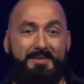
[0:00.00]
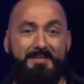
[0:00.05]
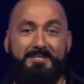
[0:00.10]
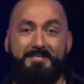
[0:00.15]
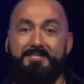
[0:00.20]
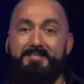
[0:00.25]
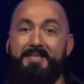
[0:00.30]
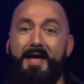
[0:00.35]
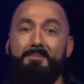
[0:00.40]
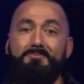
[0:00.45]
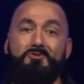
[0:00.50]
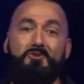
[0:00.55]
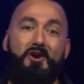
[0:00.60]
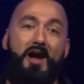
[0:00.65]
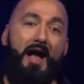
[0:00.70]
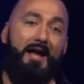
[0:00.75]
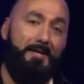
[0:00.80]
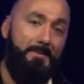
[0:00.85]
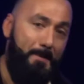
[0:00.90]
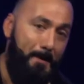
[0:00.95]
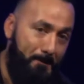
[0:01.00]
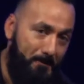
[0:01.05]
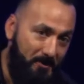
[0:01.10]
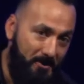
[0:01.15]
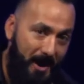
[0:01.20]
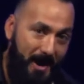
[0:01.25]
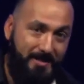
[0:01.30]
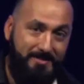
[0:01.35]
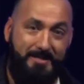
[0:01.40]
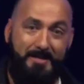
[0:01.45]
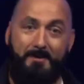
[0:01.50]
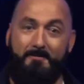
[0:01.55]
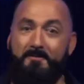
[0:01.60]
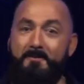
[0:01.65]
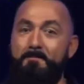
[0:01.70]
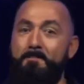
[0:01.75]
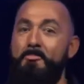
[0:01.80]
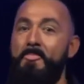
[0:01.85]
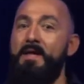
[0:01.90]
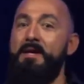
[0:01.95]
Stop trying to be productive.
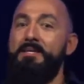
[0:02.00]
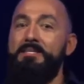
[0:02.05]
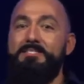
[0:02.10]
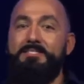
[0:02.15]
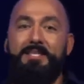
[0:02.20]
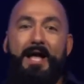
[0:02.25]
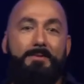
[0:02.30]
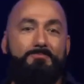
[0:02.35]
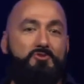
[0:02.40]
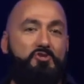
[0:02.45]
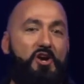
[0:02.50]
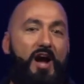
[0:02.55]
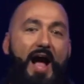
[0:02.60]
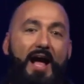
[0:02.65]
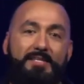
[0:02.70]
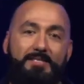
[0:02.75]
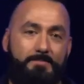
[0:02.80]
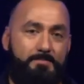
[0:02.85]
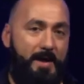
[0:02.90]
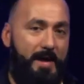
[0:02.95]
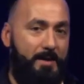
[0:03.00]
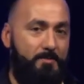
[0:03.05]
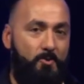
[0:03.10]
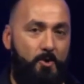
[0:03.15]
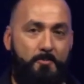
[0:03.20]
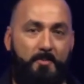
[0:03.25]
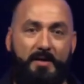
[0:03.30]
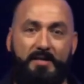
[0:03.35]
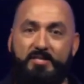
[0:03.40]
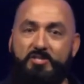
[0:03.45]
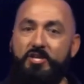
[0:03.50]
Stop trying to make more money.